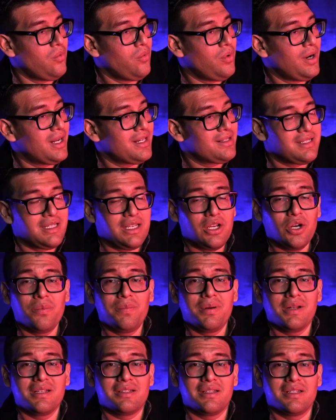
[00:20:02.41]
once he
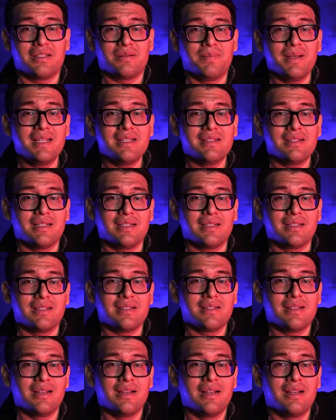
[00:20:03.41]
opens his
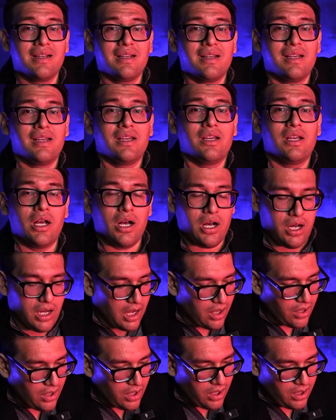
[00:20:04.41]
business,
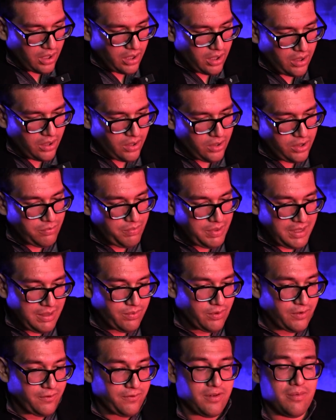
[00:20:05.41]
all the
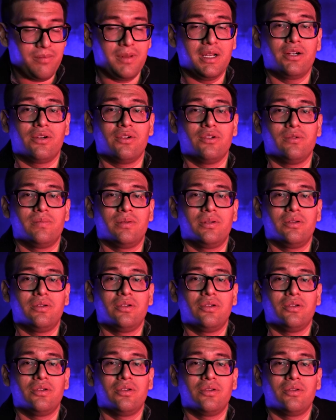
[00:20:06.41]
people from the group,
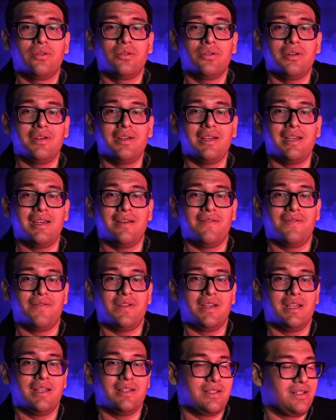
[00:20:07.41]

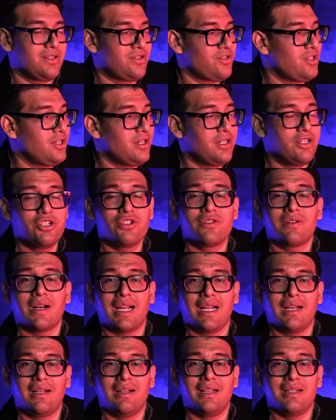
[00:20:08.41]
if it's a certain
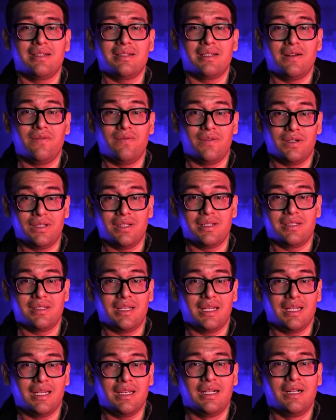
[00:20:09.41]
trade, let's say real
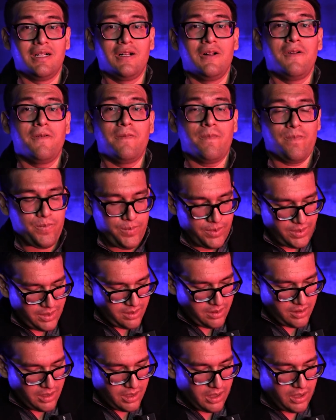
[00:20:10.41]
estate,
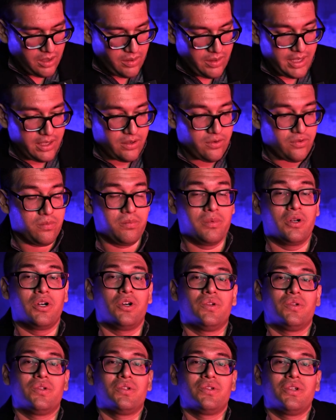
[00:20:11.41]
all that group
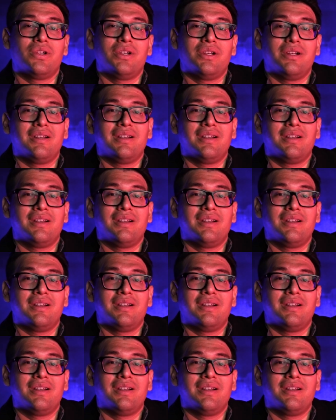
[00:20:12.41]
goes